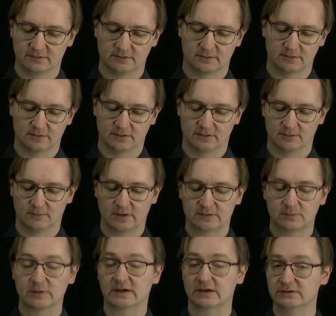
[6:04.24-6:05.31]
what
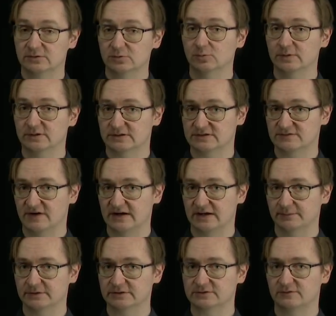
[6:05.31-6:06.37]
we can do with this
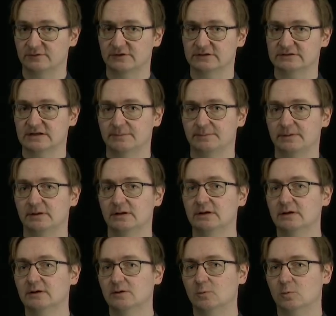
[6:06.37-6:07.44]
variable. So for example,
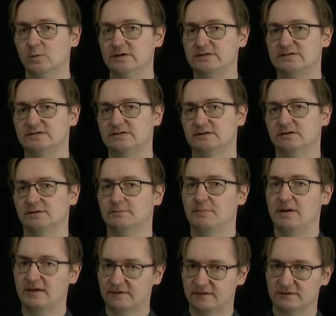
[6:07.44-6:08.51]
which
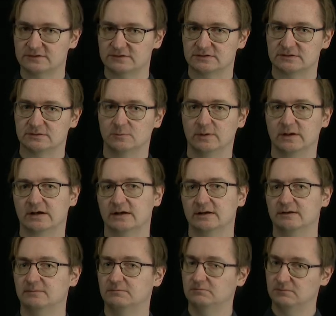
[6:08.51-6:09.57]
methods we
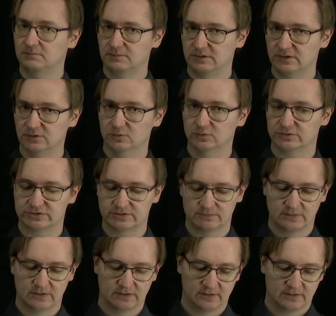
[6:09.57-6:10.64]
can use.
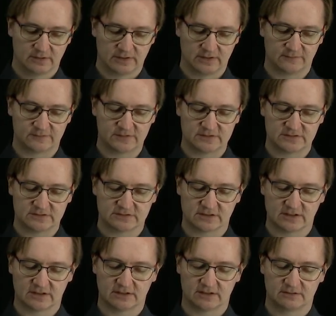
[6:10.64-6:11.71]
If this is
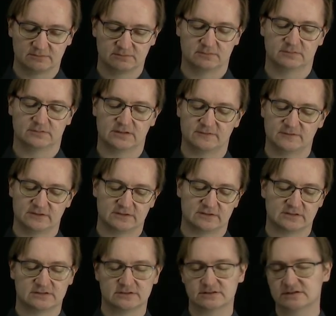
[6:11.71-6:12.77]

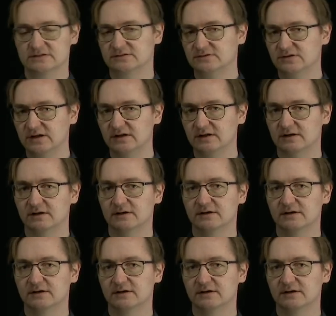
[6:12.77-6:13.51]
a string,